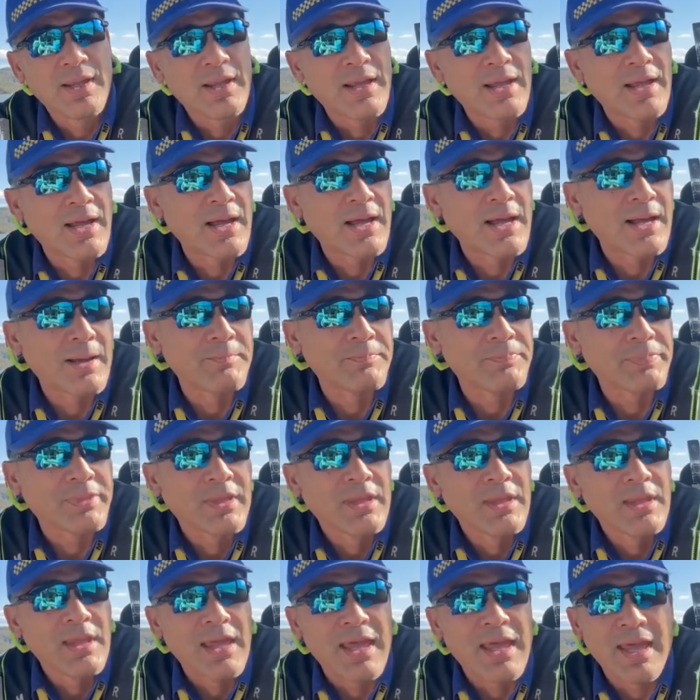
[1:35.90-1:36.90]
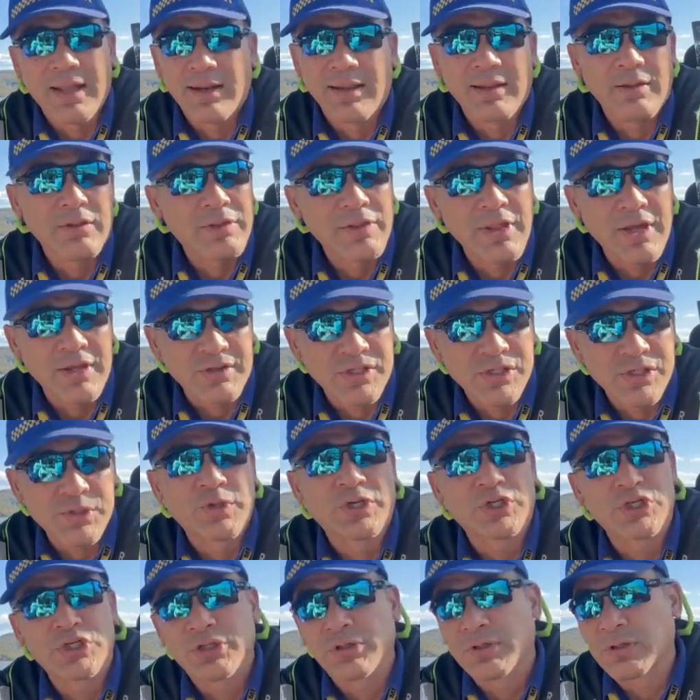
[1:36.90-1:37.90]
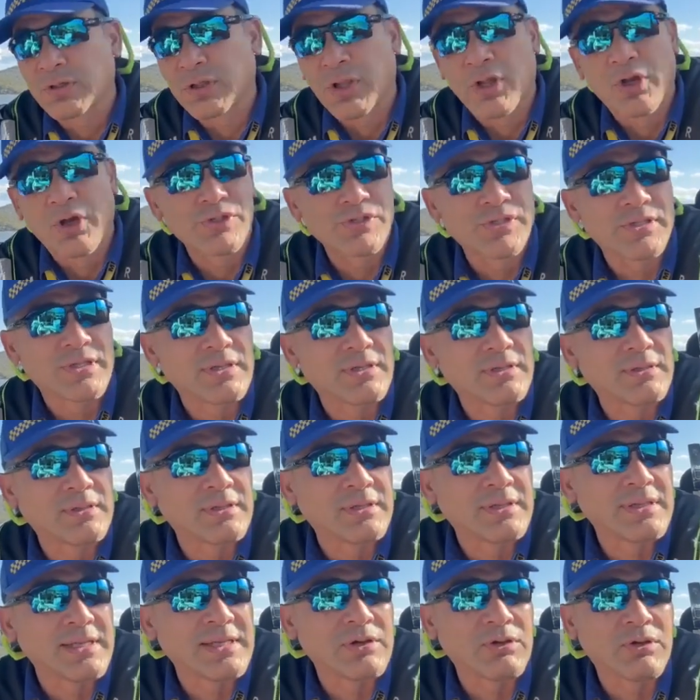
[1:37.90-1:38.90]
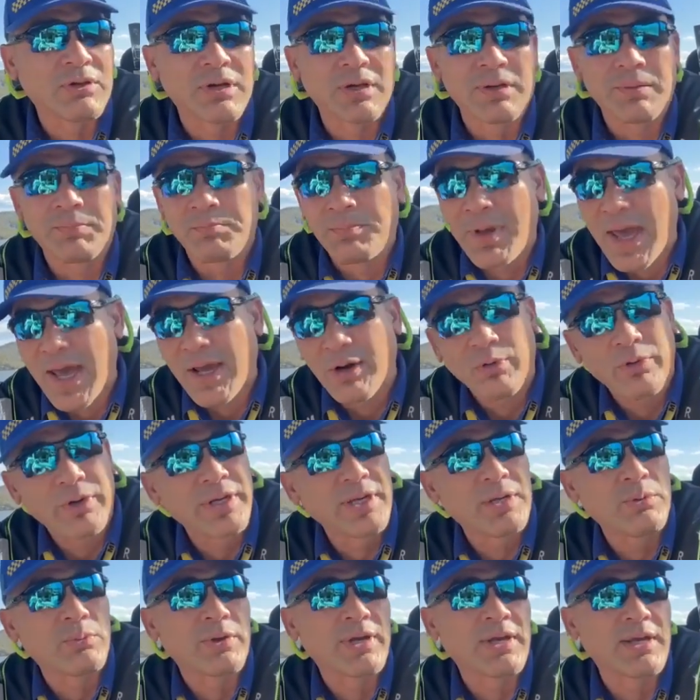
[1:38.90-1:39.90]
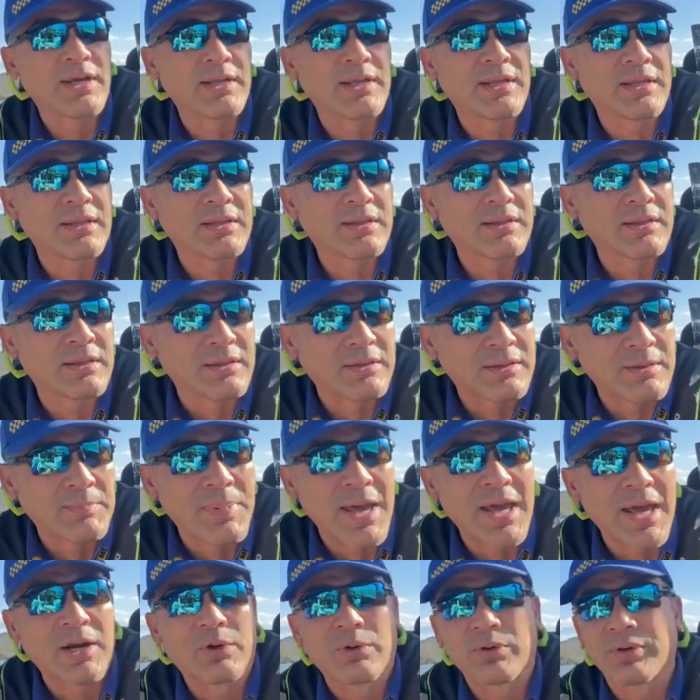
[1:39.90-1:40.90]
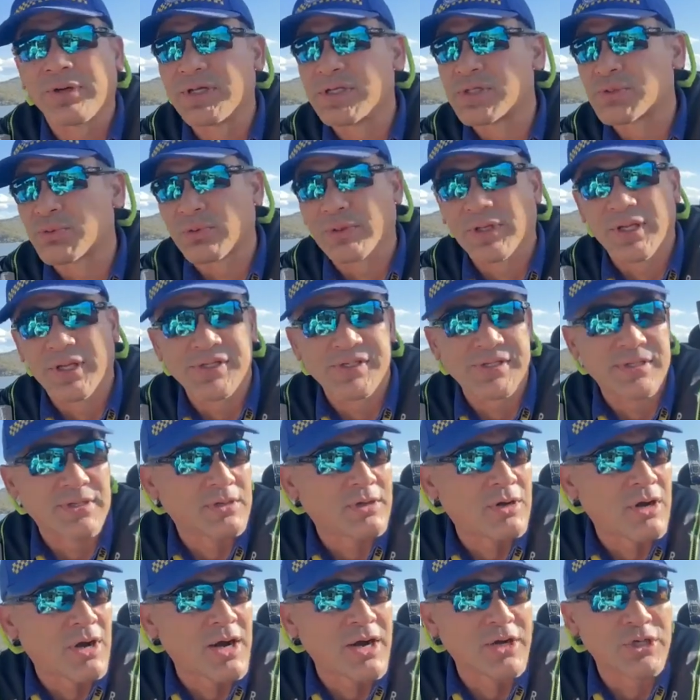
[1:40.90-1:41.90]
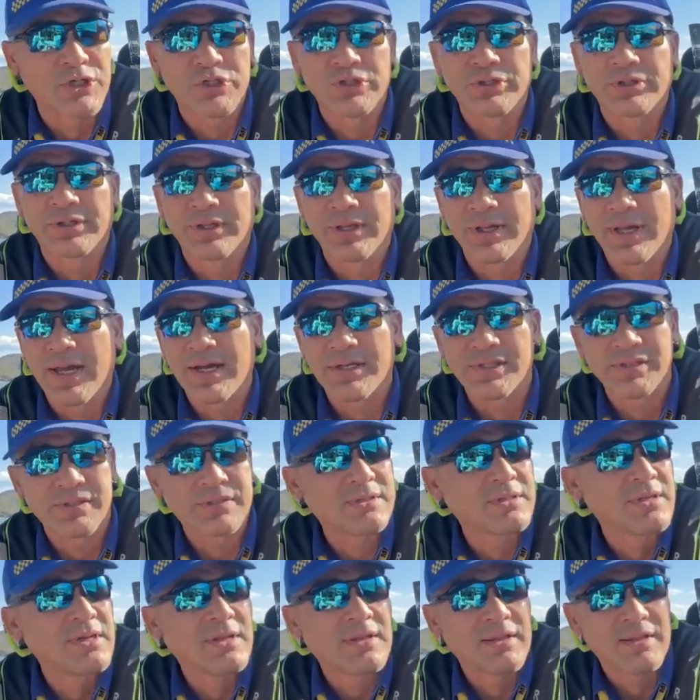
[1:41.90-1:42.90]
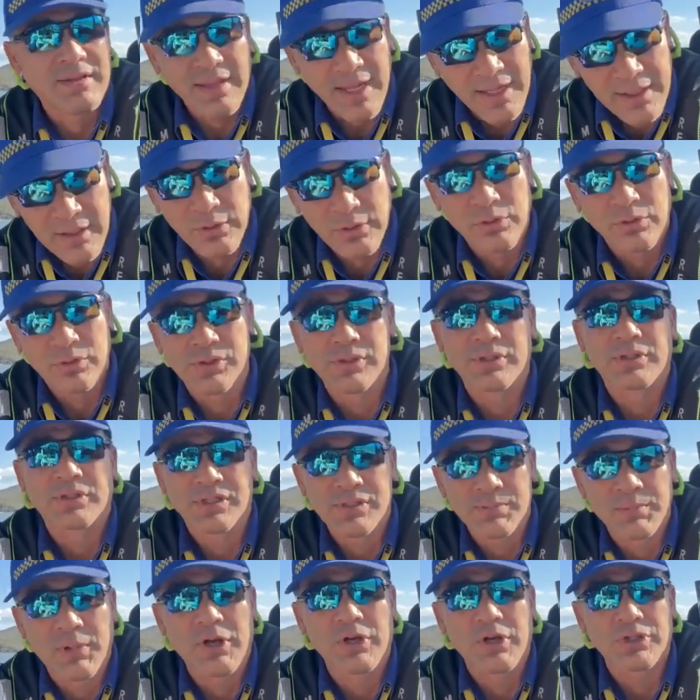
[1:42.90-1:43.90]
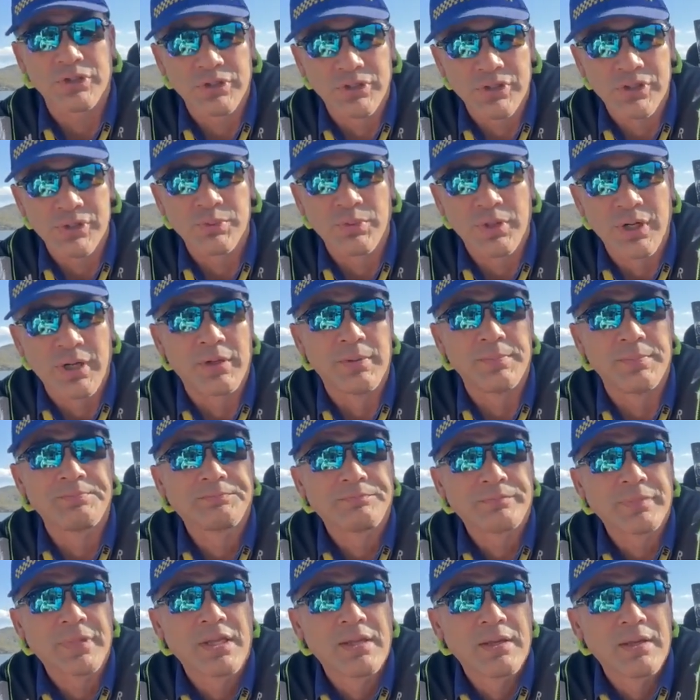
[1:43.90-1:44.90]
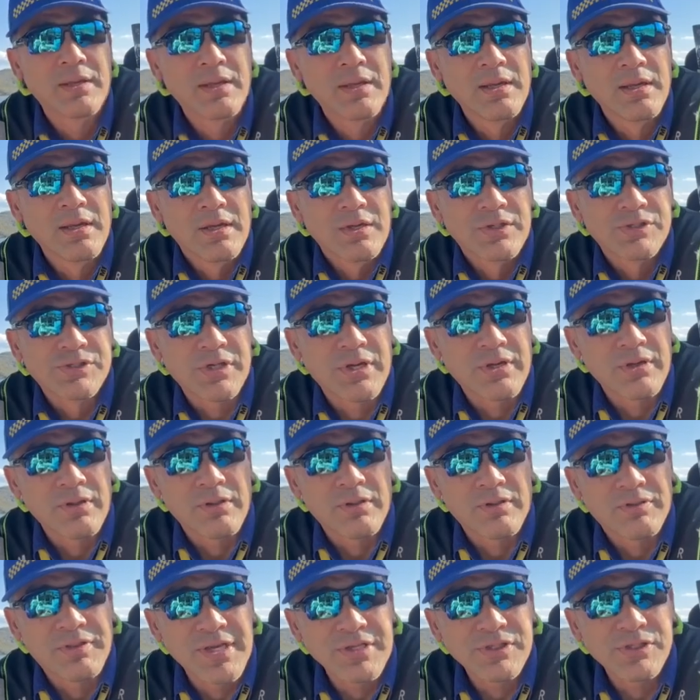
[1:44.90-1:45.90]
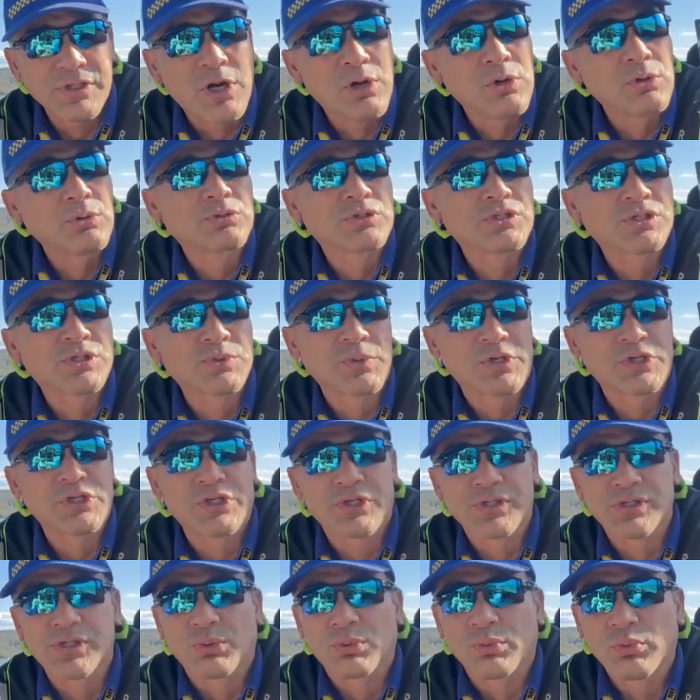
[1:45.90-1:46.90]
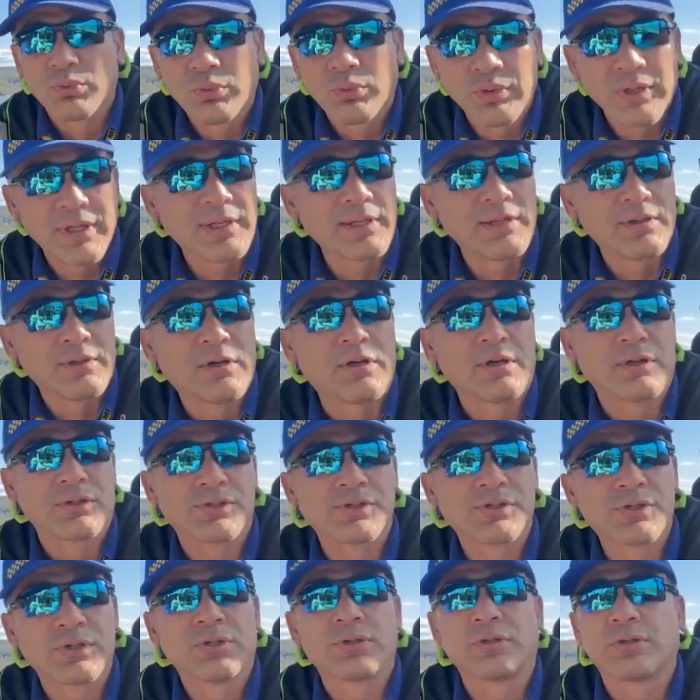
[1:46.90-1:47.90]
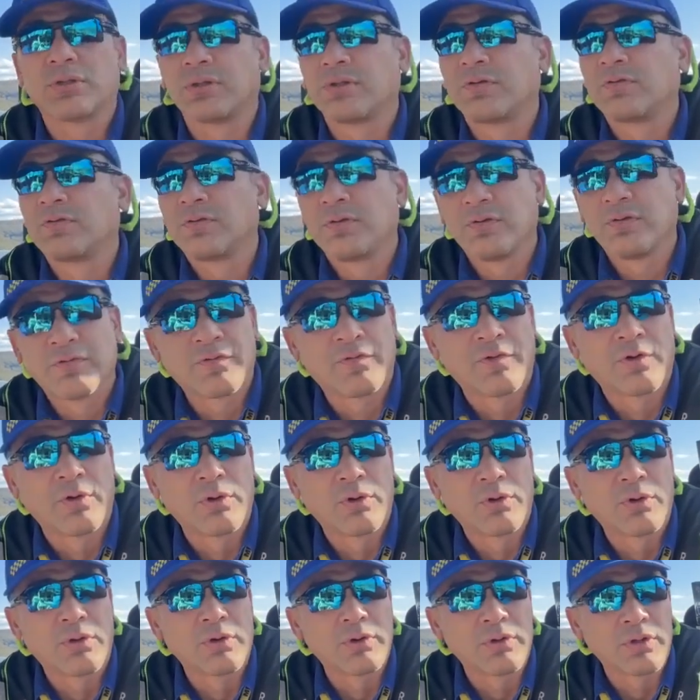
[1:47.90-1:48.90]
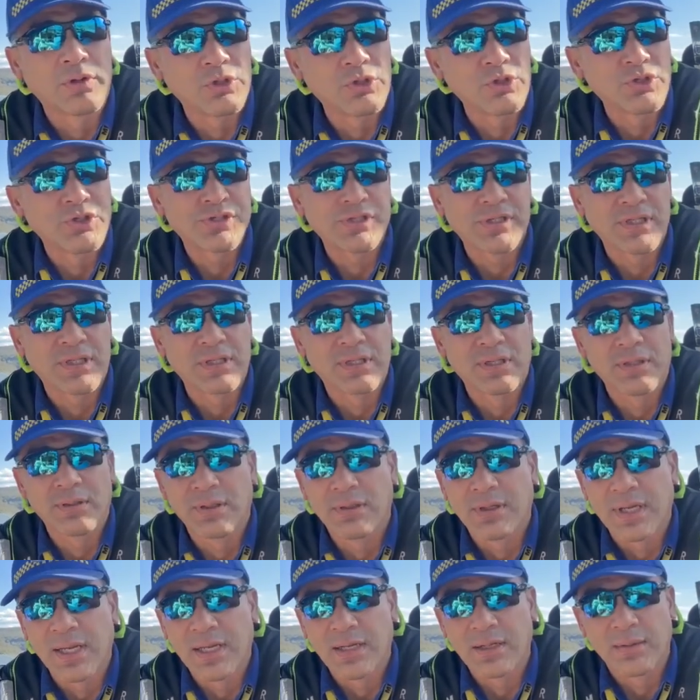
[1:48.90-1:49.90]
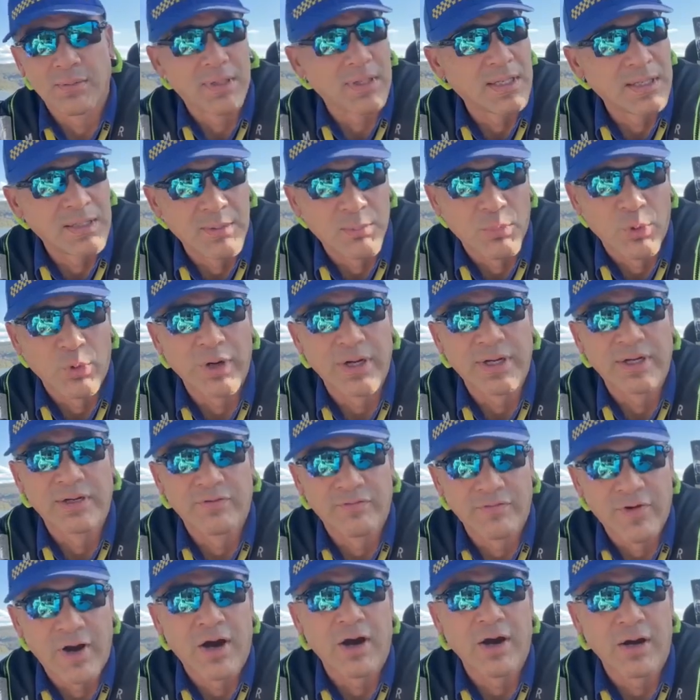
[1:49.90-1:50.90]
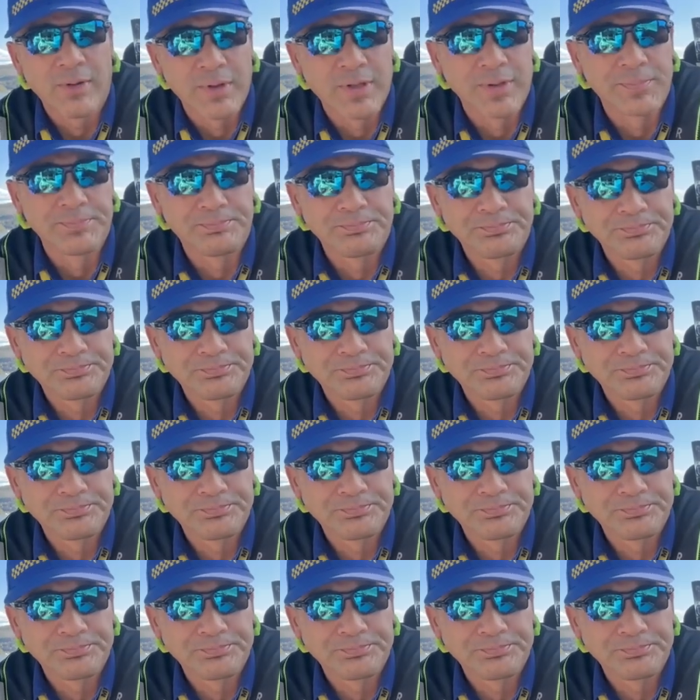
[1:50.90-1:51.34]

And that switch closing near a battery where the battery is releasing hydrogen gas, that can cause an explosion as well. So these old switches are really not suited for use in the marine environment.